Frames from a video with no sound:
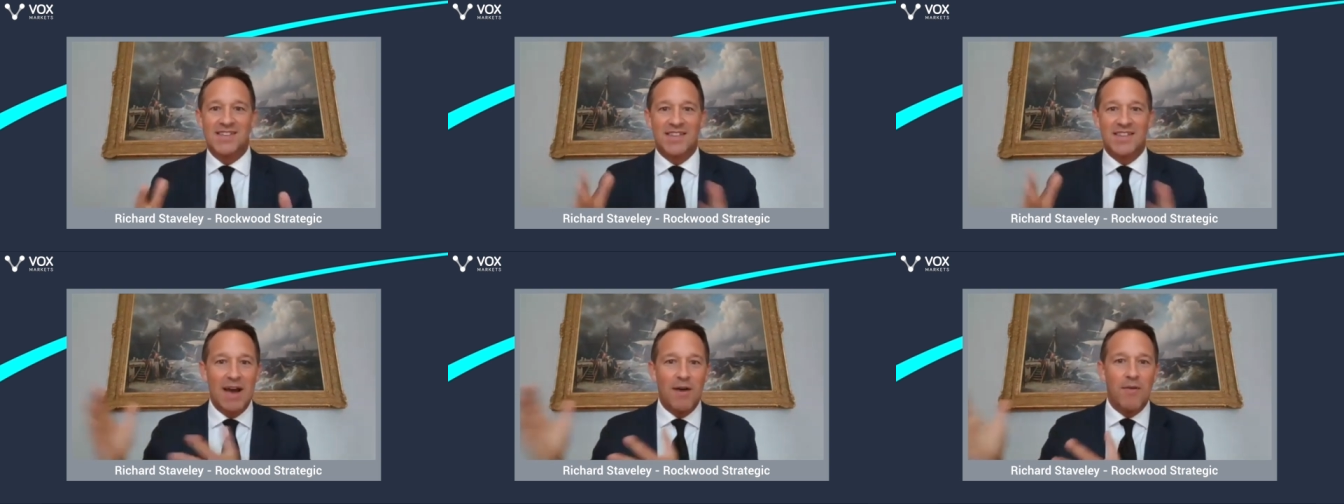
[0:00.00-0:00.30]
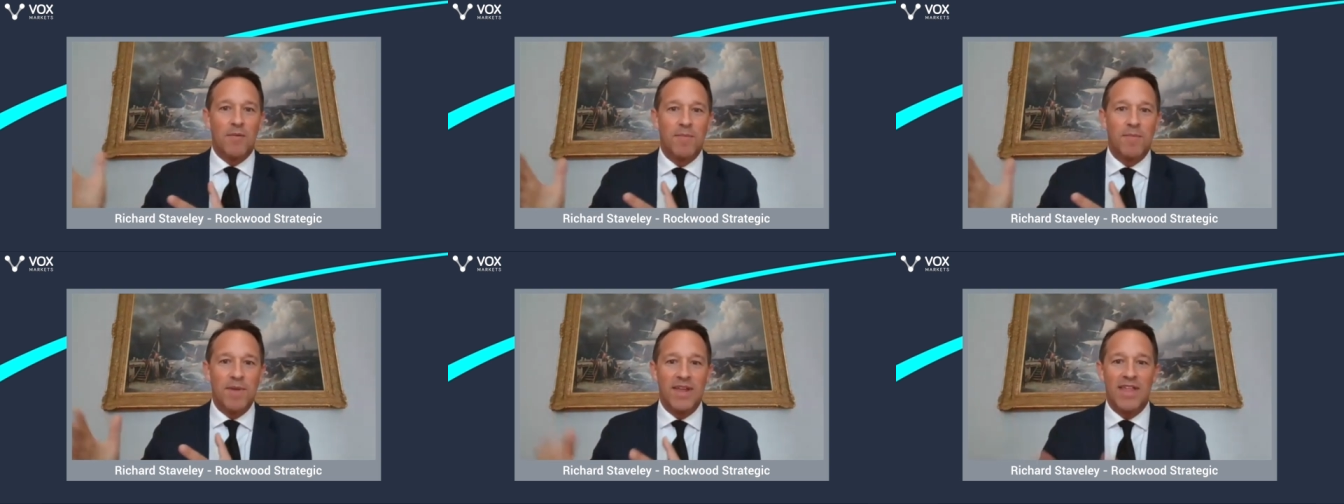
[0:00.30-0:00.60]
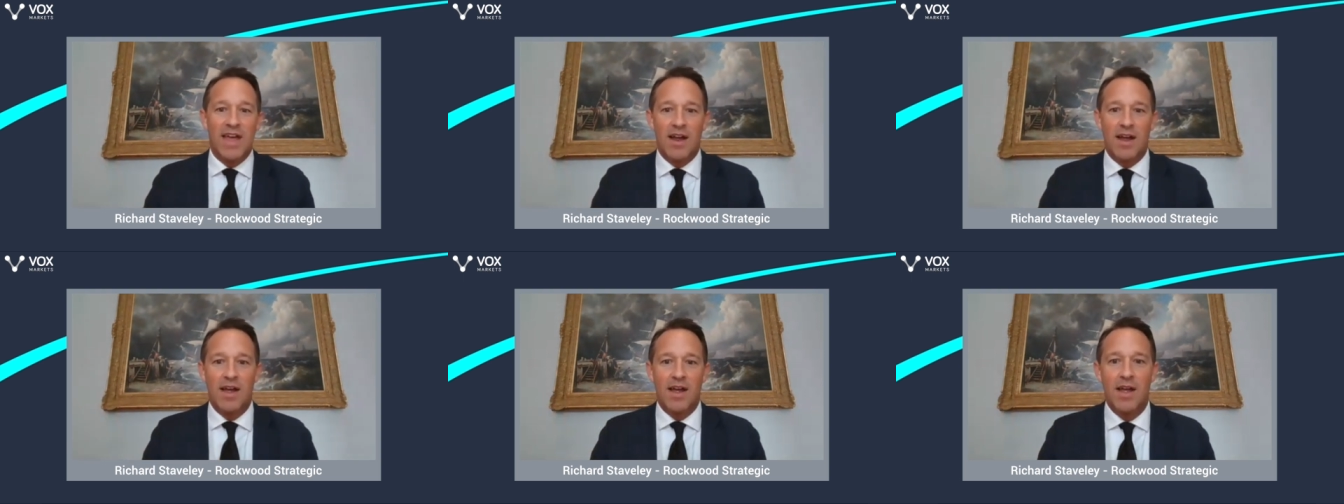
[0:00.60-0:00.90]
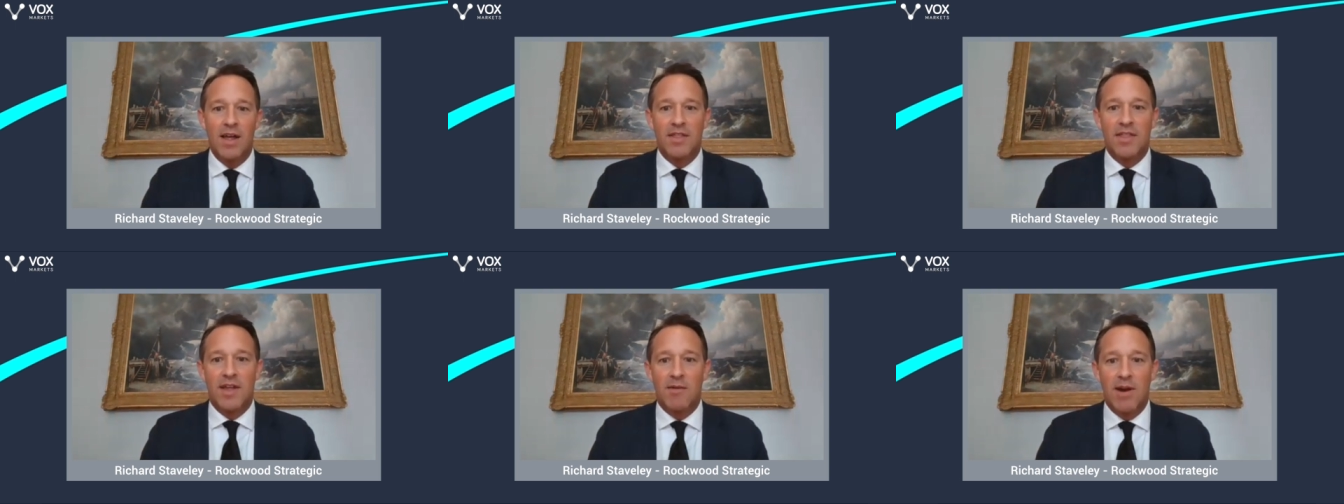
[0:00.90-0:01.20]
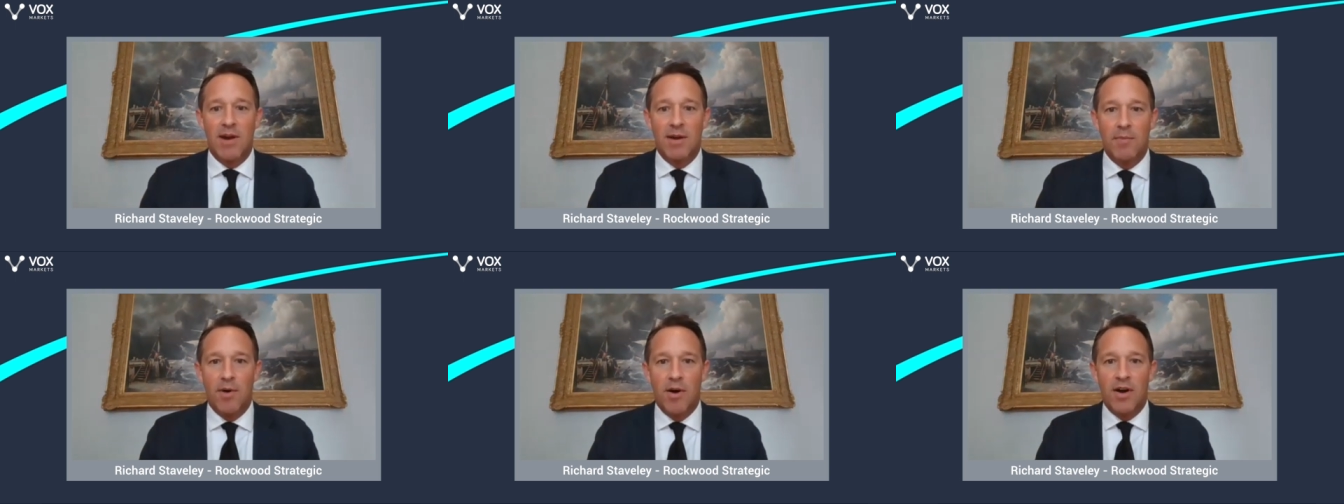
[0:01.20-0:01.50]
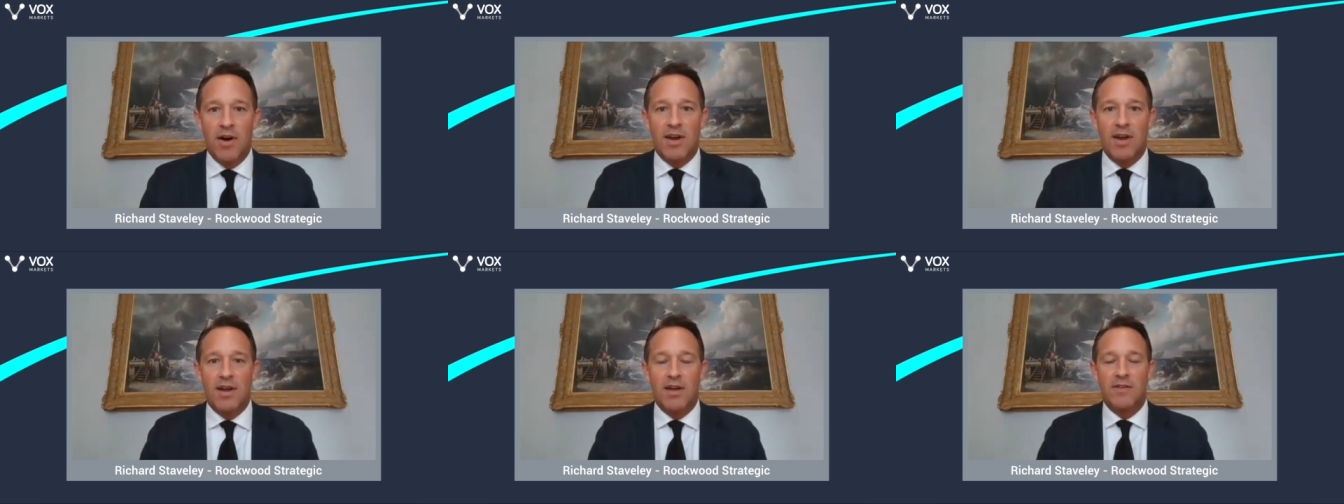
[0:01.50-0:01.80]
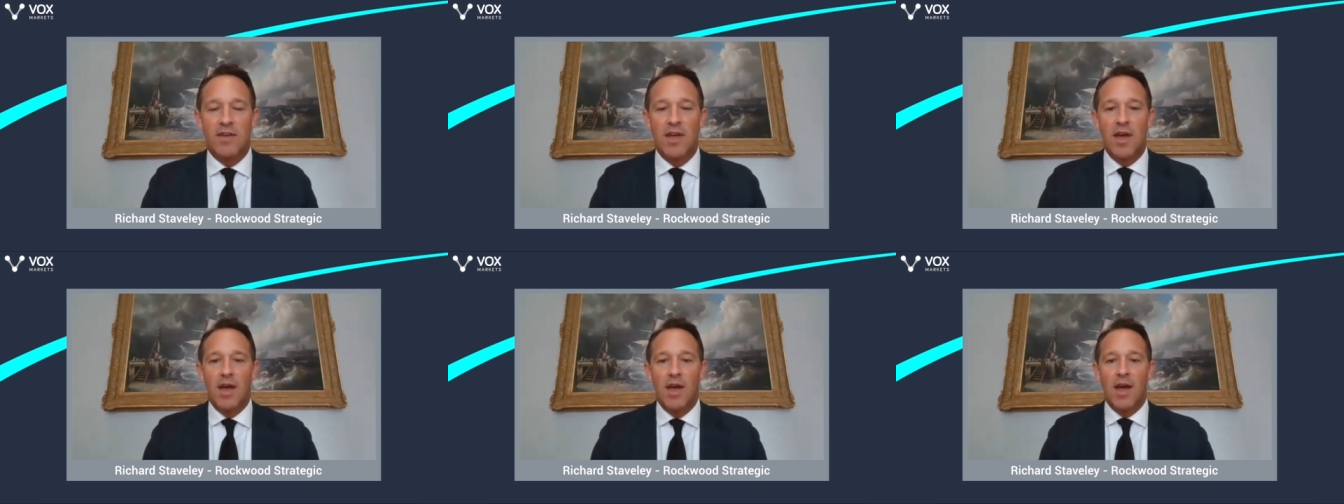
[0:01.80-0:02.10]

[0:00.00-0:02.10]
So that would be their end market.